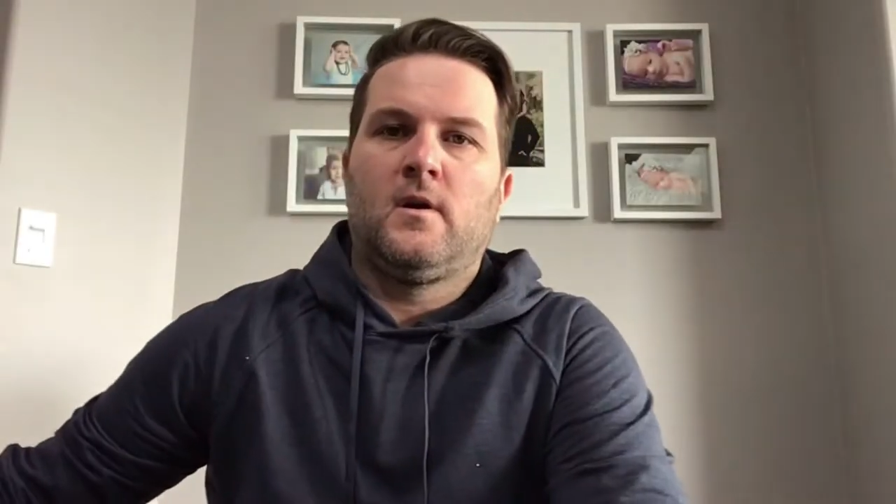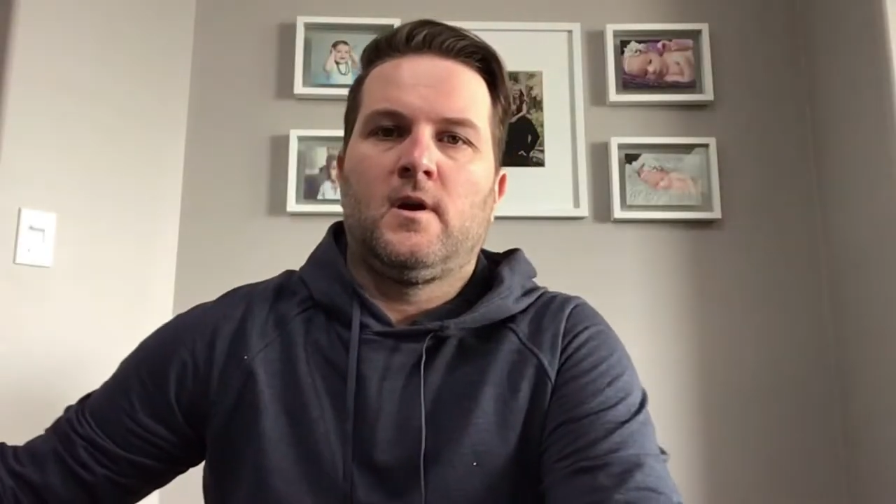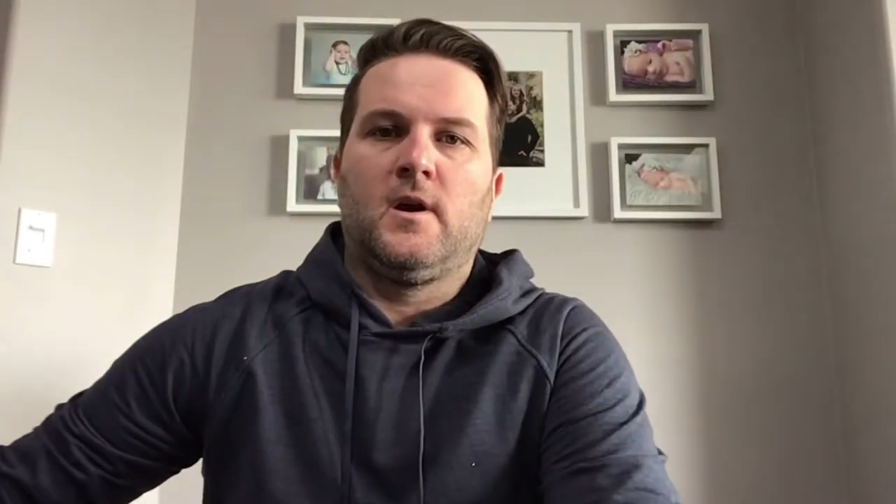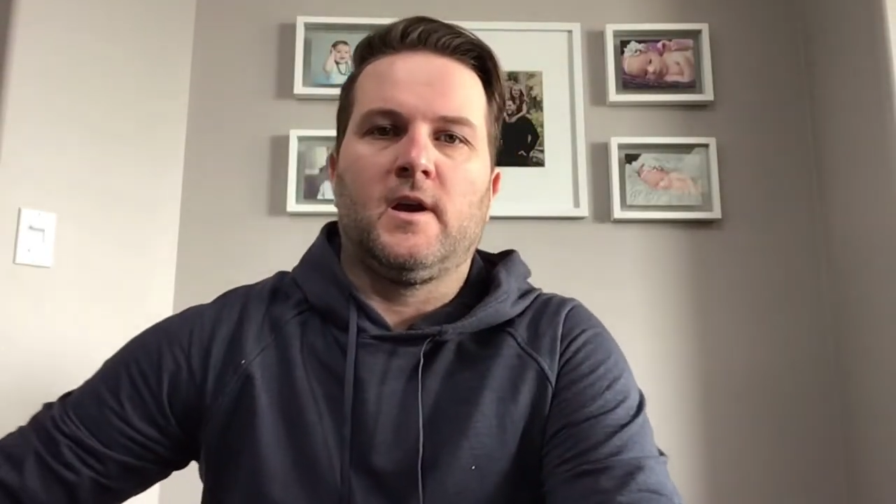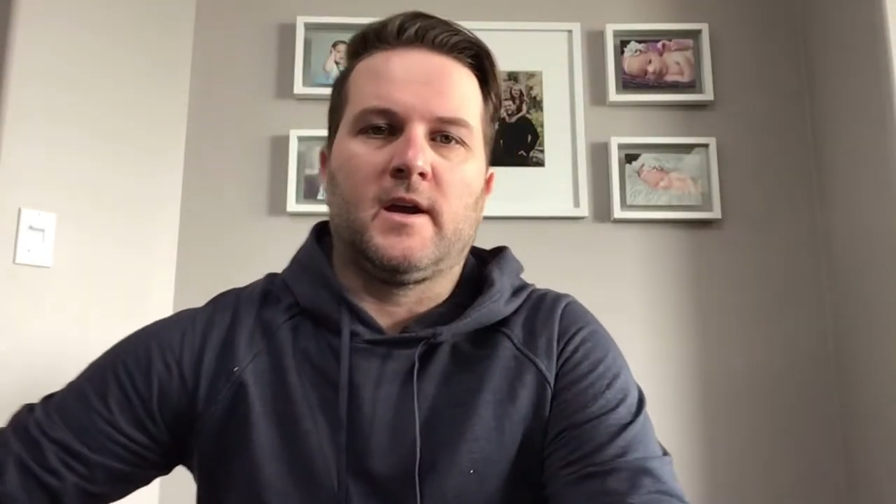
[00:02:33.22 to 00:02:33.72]

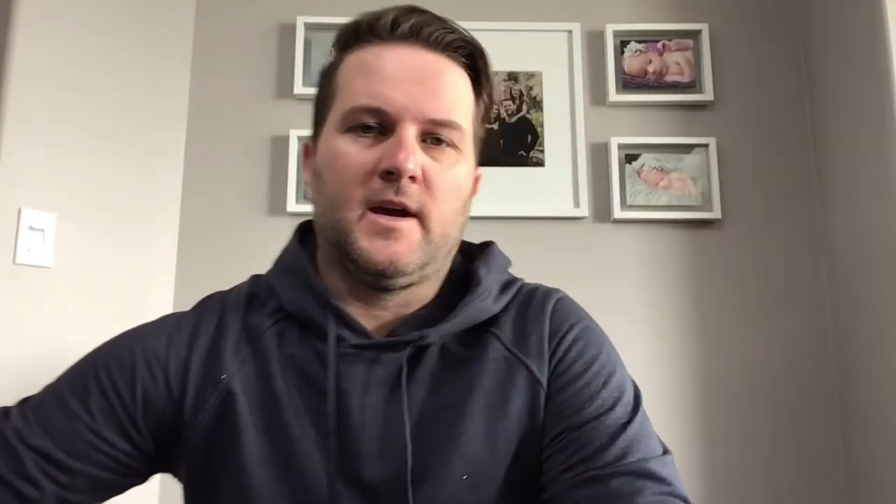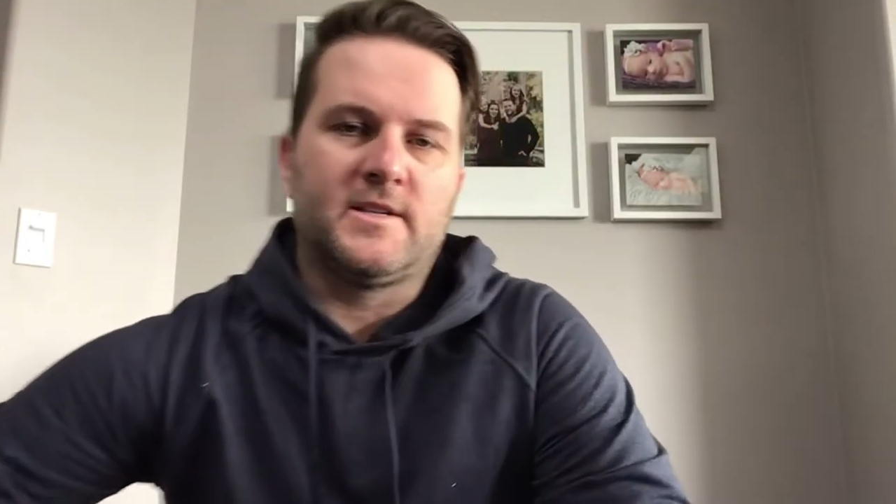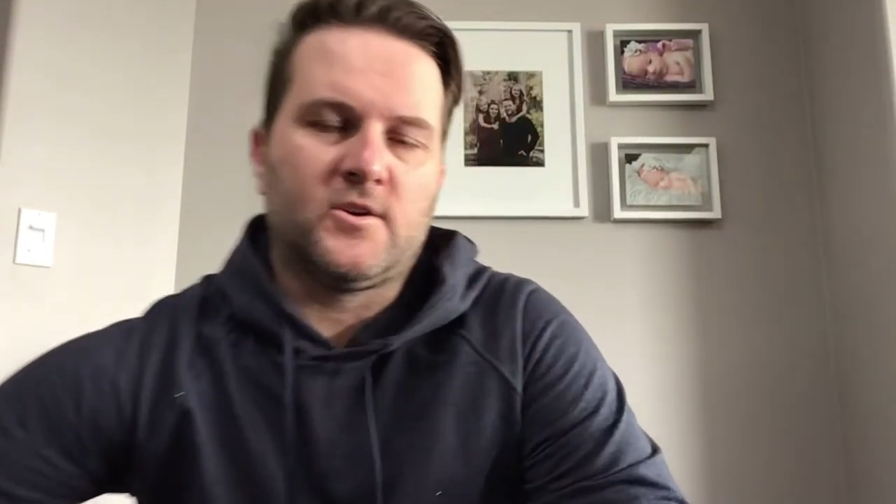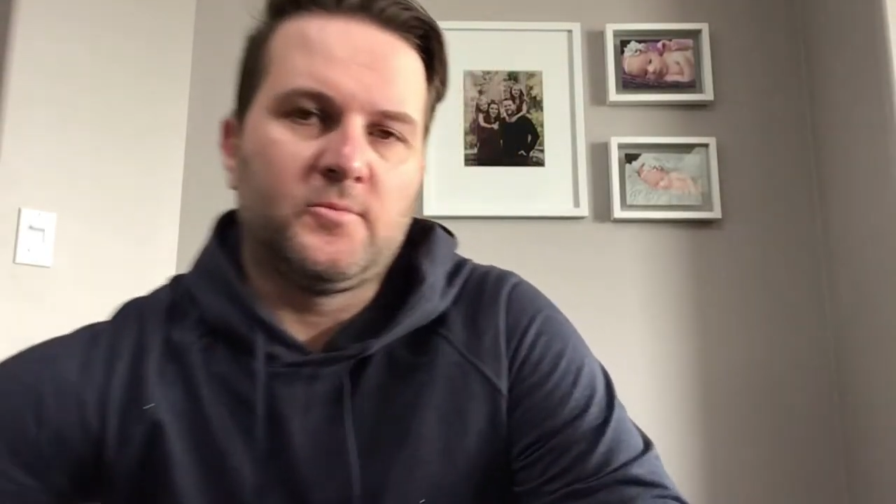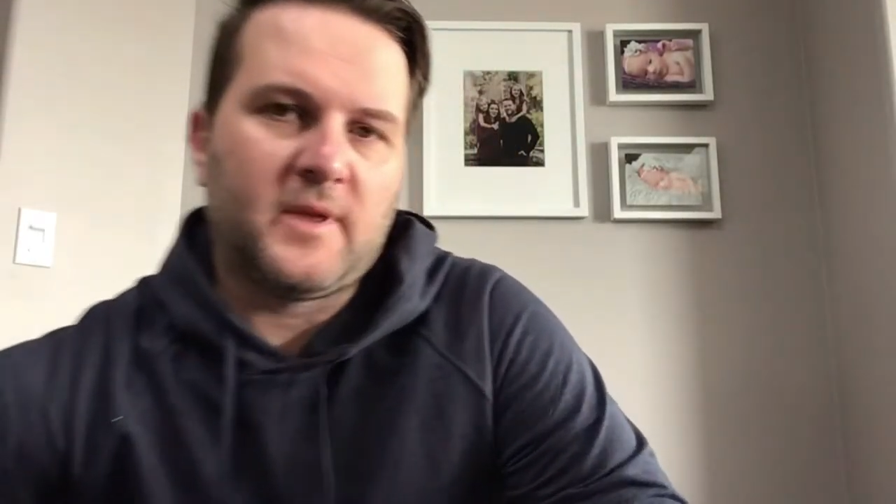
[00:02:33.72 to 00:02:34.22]
All right
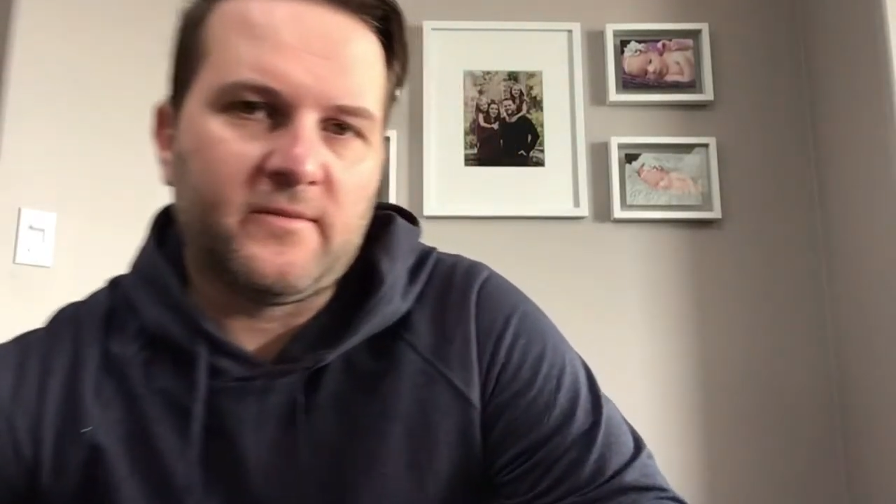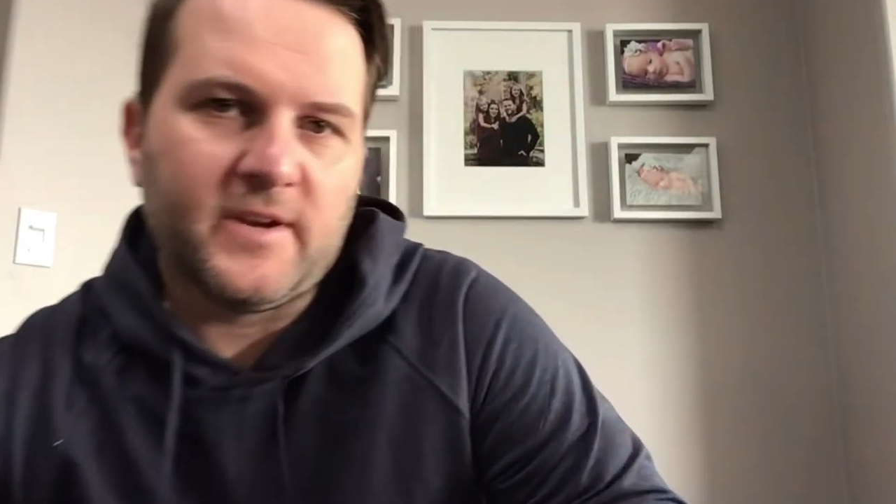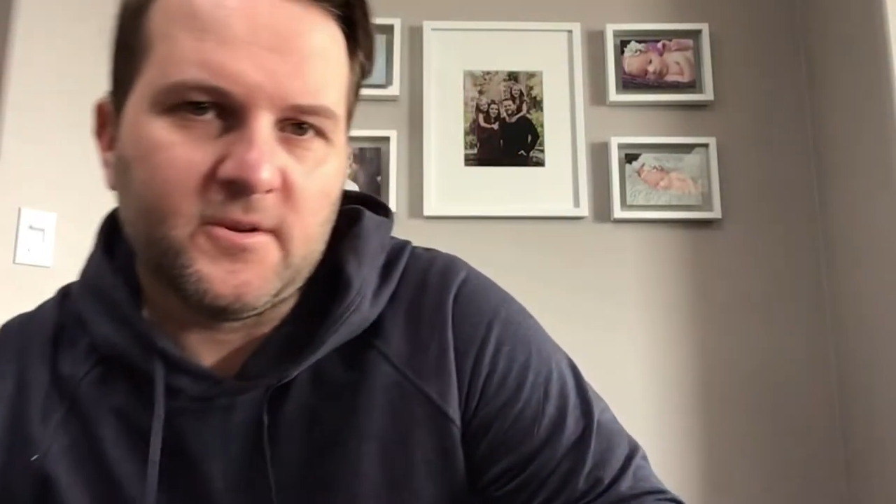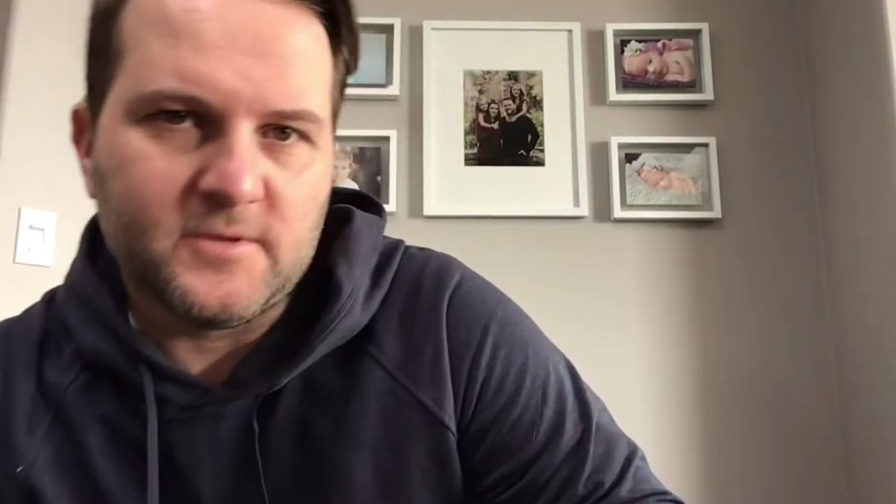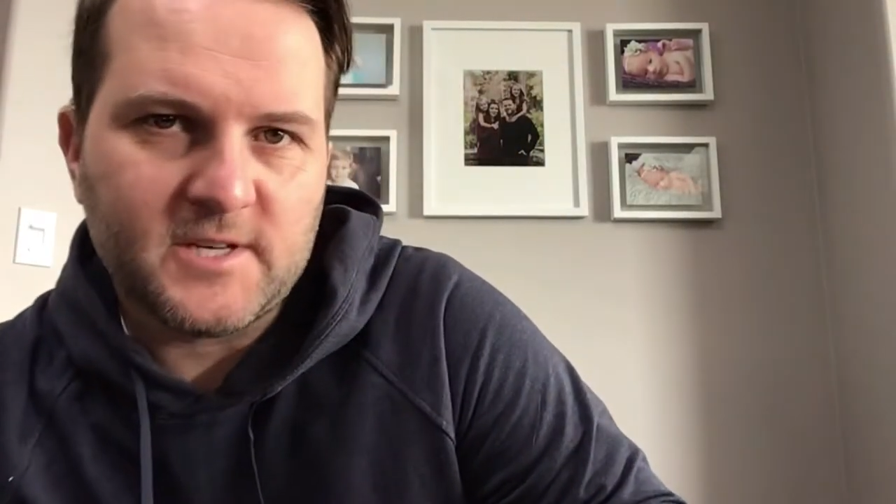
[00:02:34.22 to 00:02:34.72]
guys, I hope that
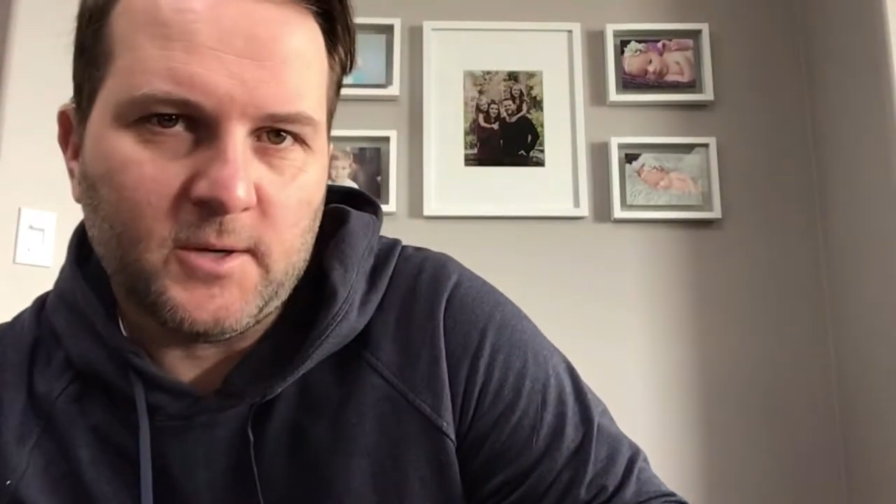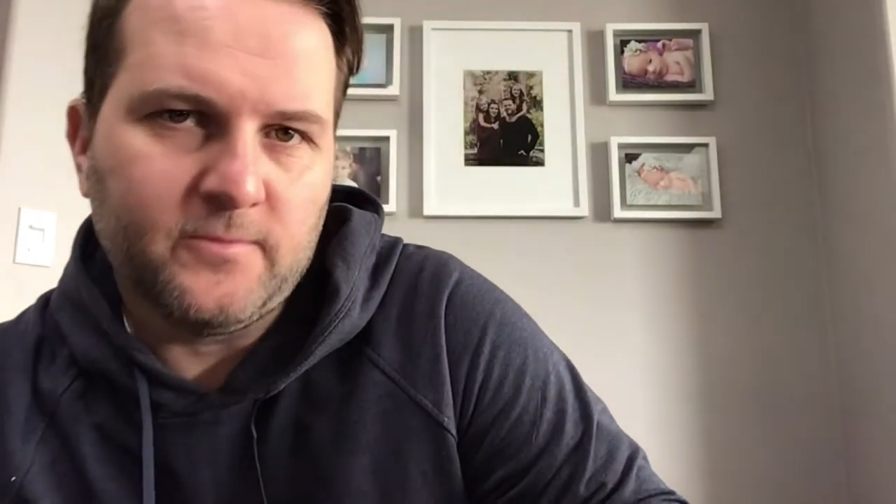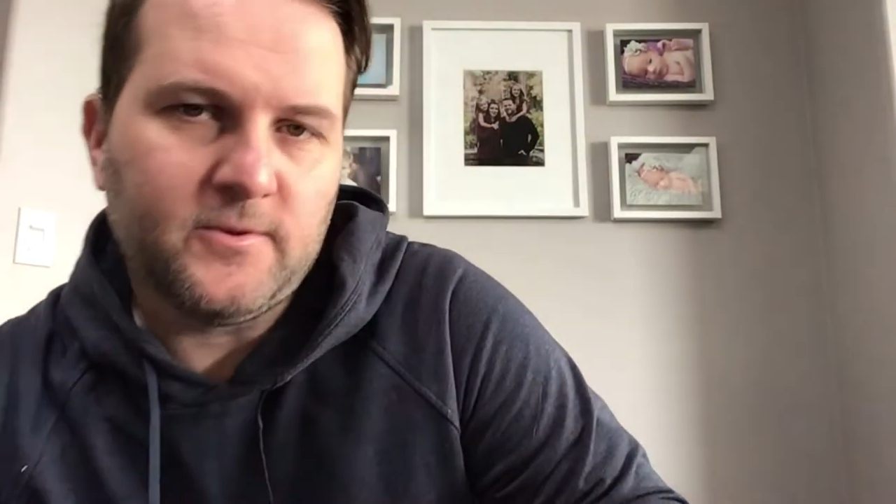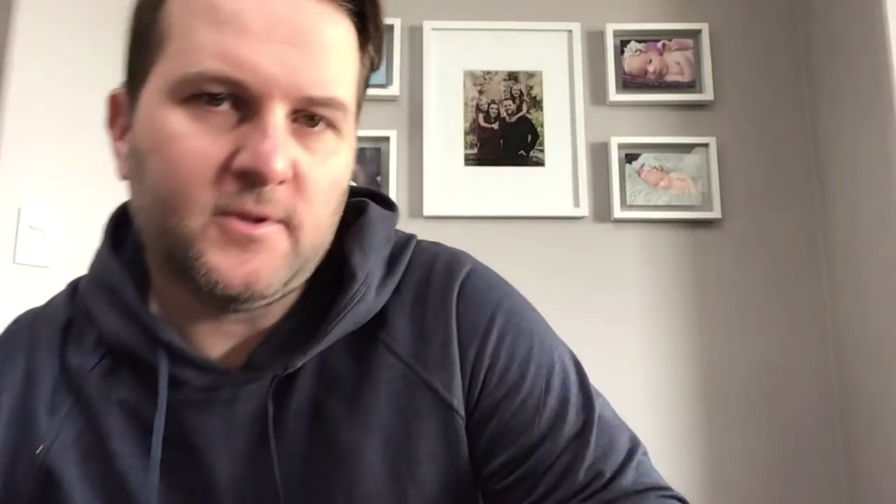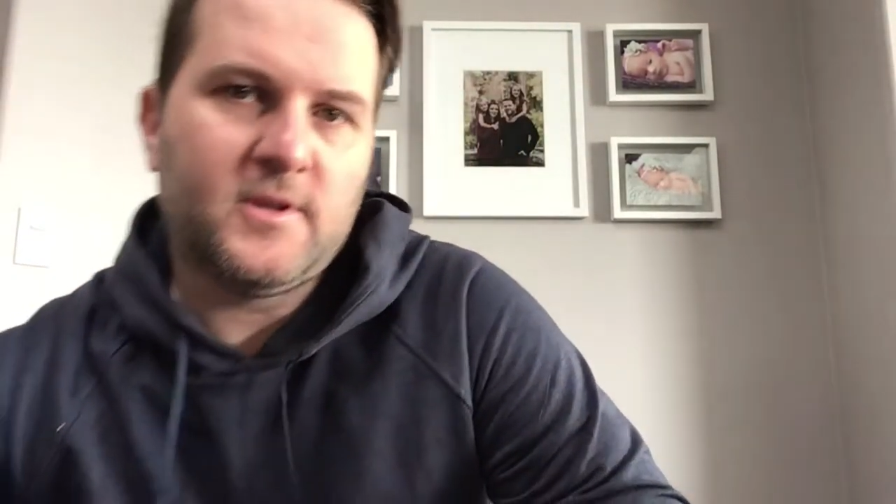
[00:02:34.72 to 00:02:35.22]
video was
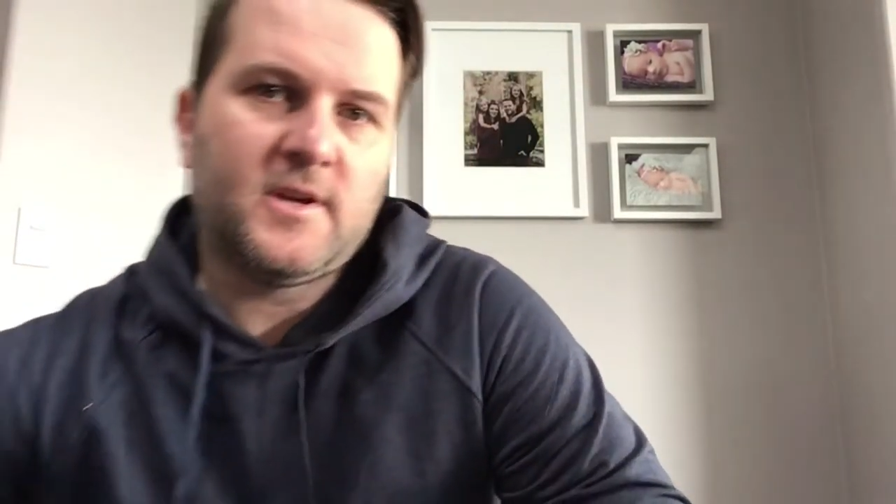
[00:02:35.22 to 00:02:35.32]
helpful.